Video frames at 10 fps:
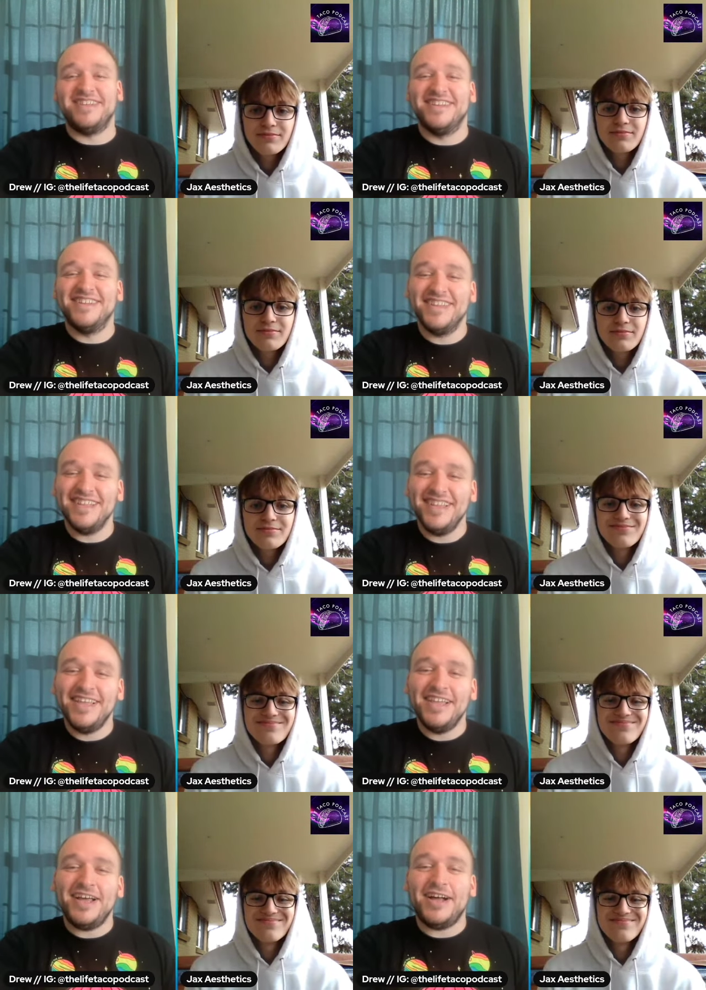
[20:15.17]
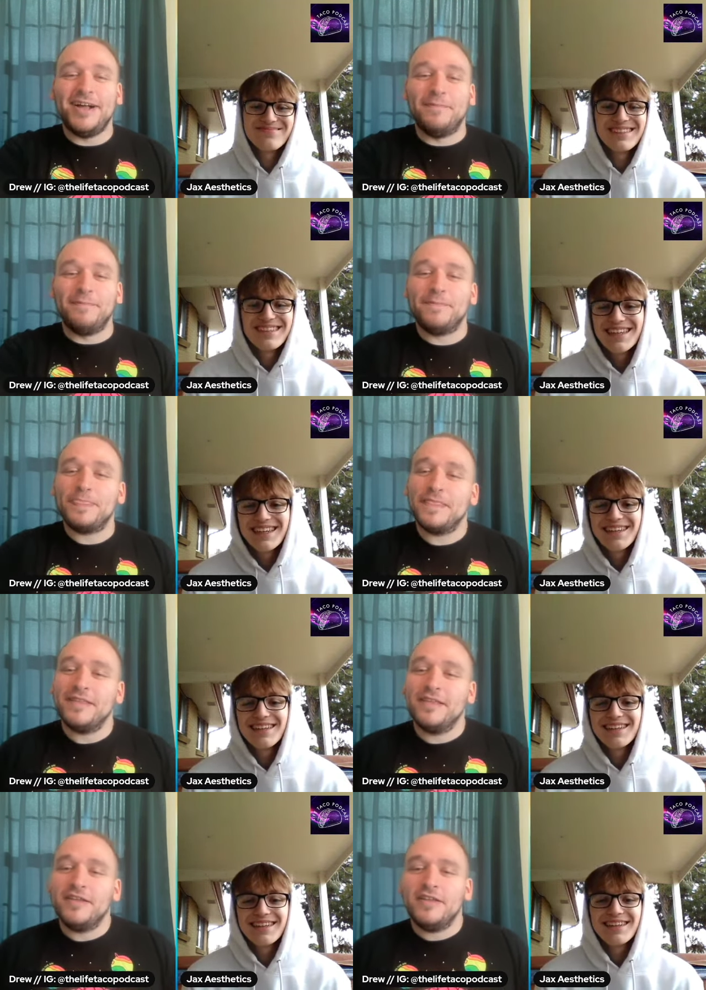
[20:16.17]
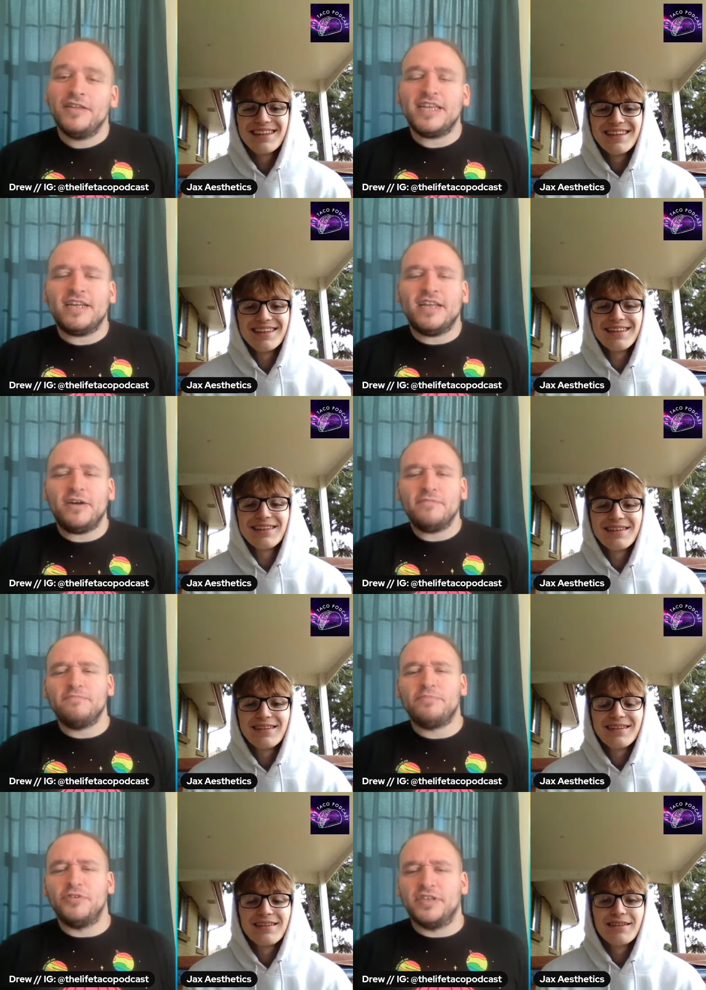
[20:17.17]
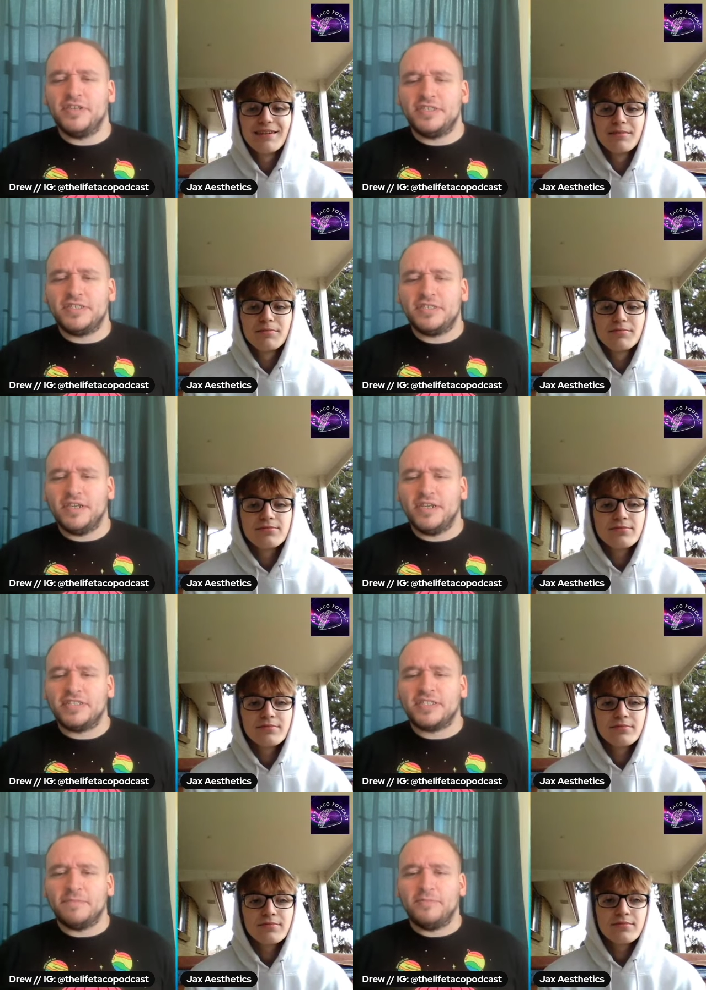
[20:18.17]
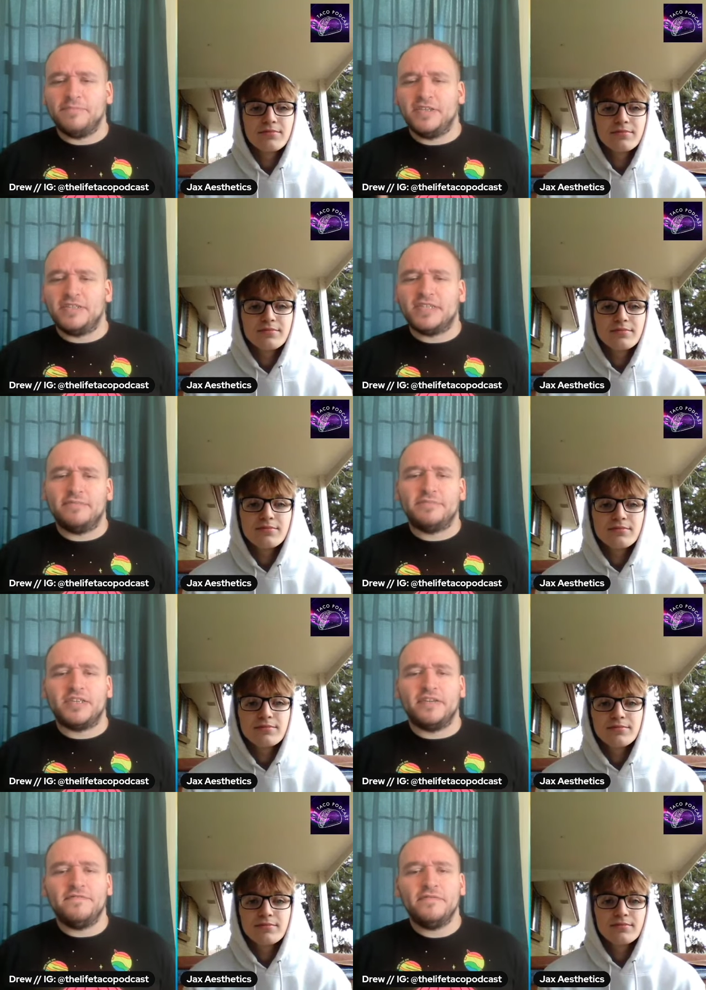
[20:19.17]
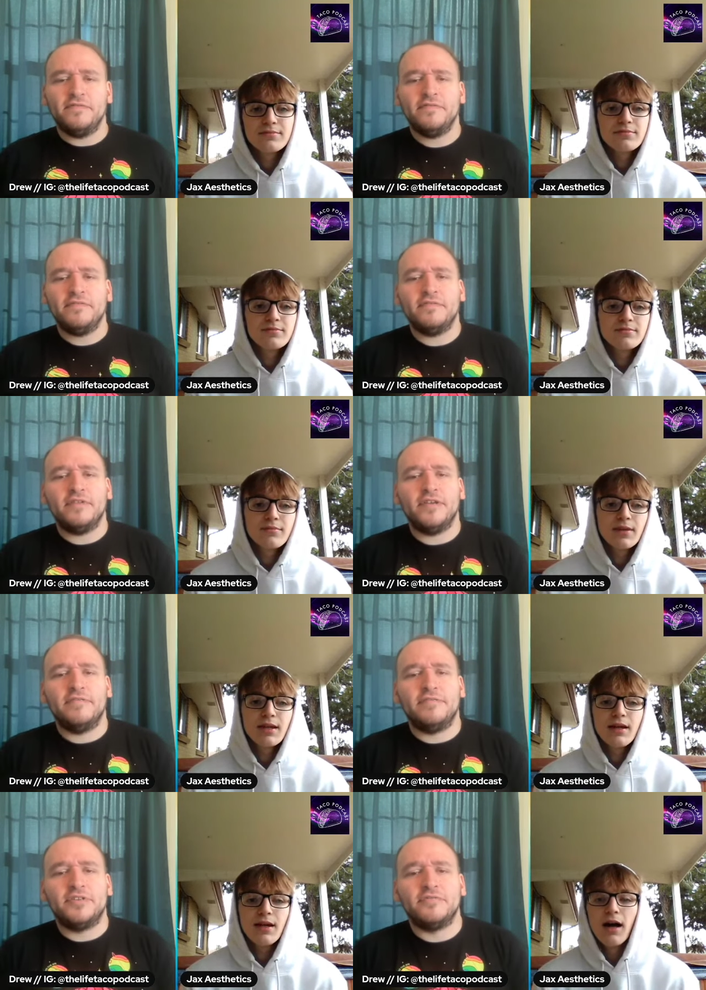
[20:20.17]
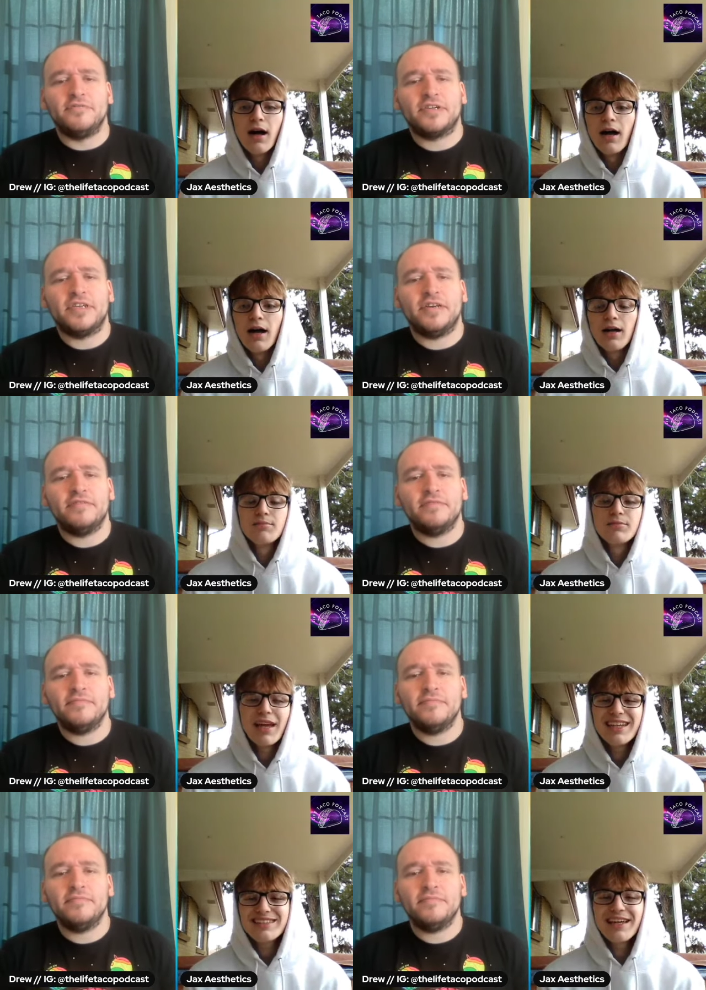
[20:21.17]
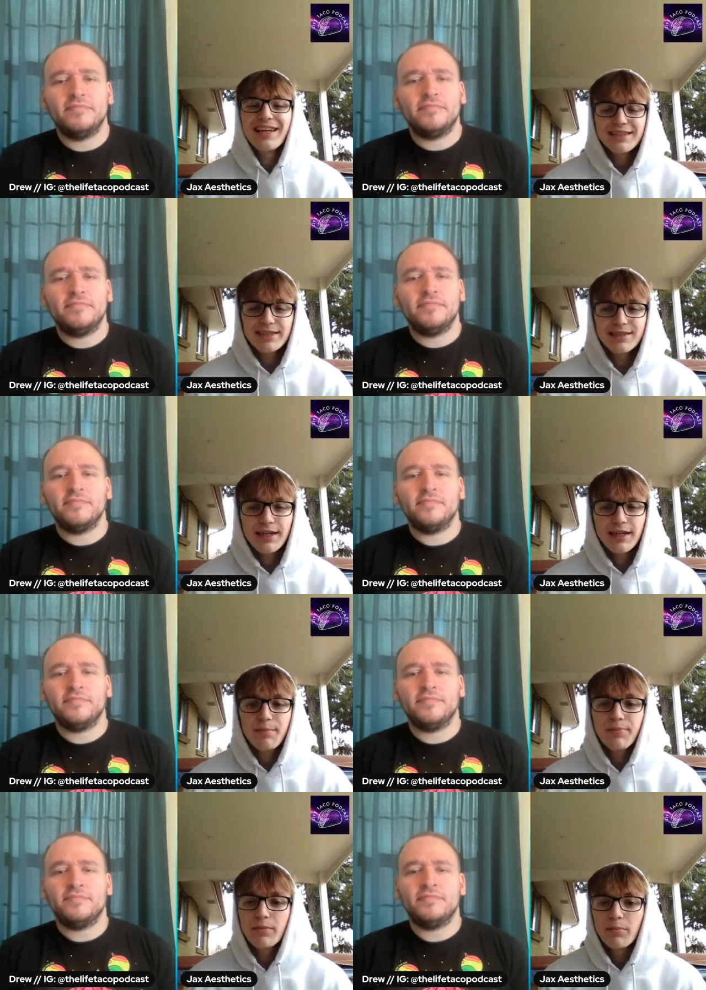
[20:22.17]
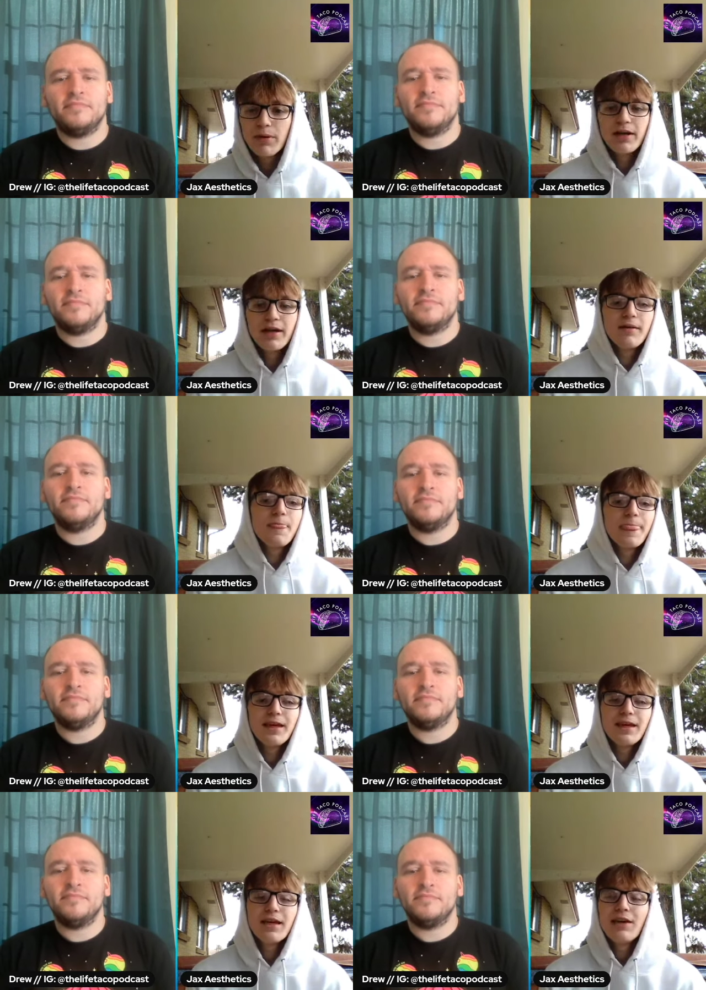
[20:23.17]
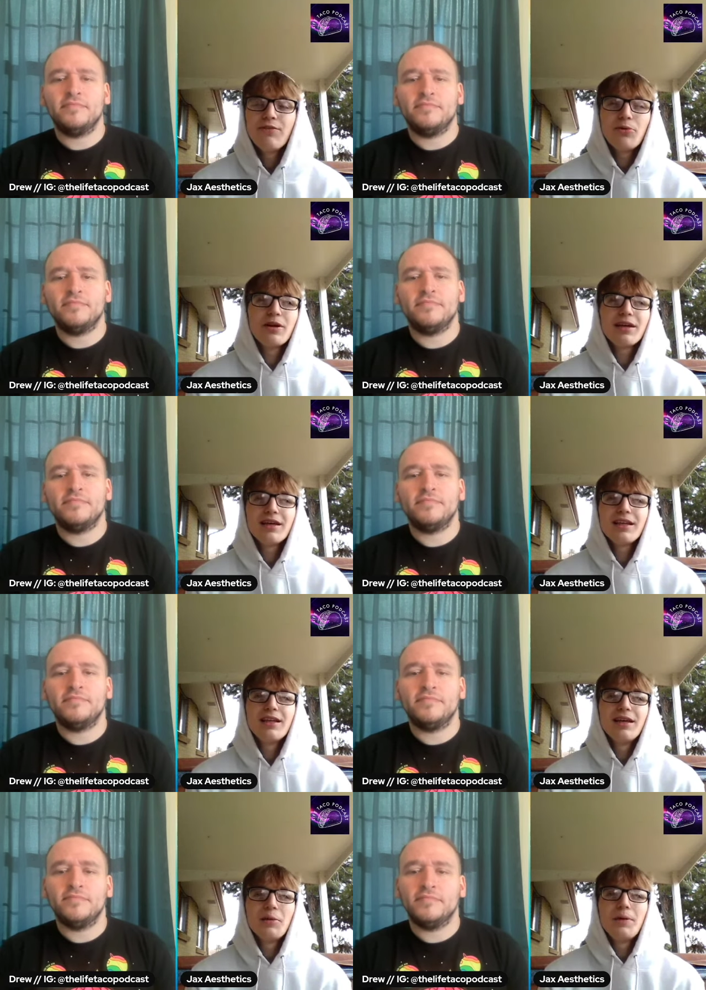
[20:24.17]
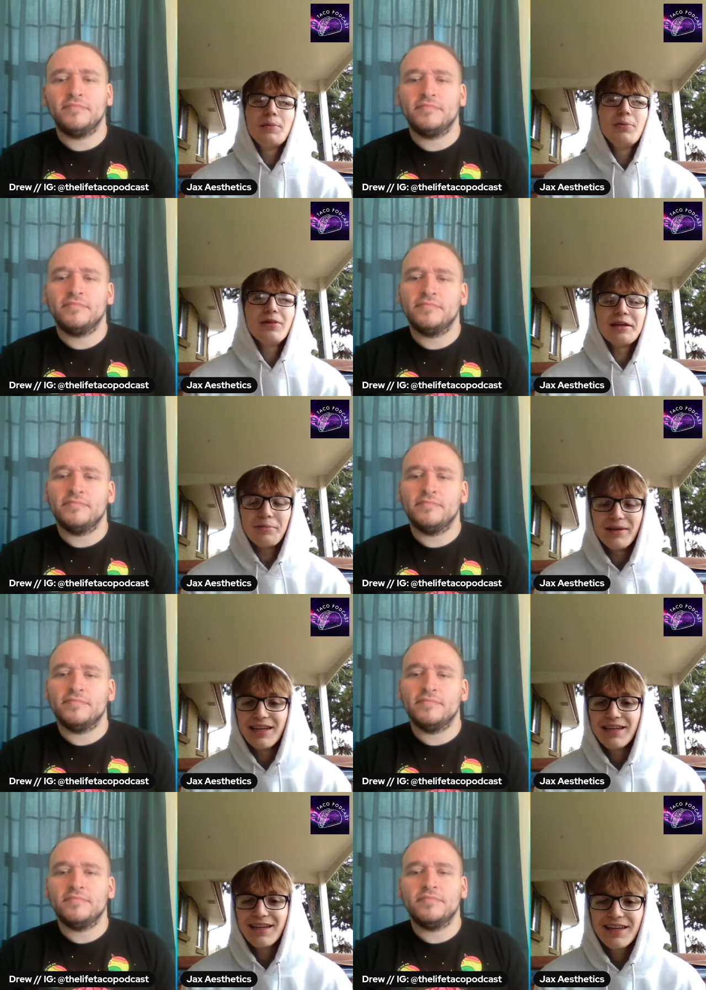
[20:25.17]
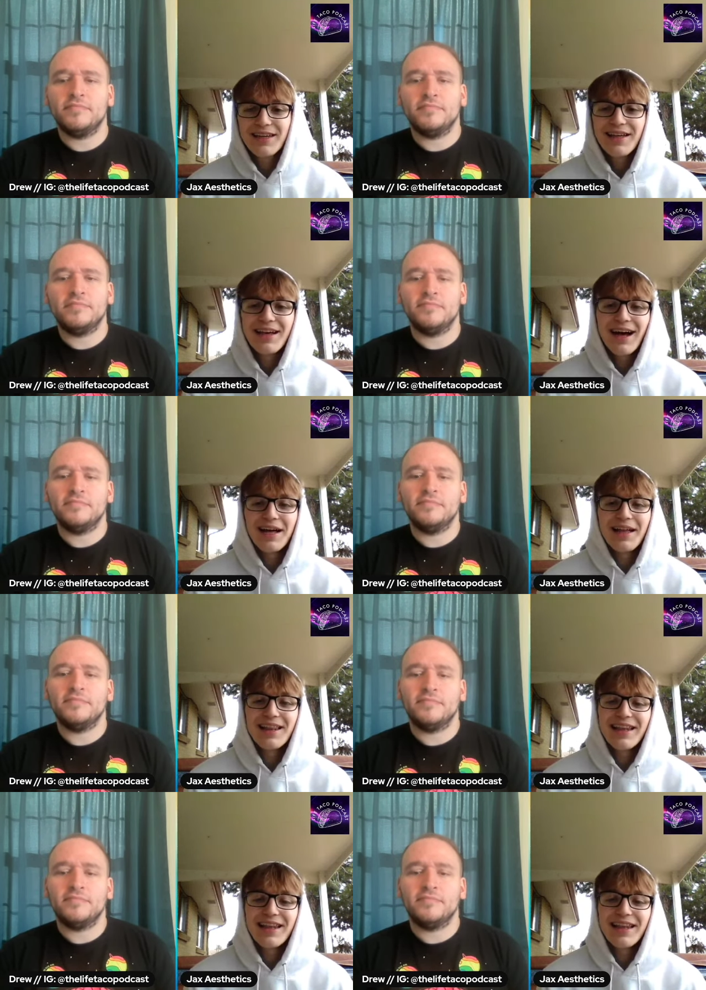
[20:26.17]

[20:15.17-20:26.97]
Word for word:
Speaker 1: um, yeah, how important is uh, supplement type stuff uh, when
Speaker 2: you're? Um, it's not necessary, but if you want to, people like me, I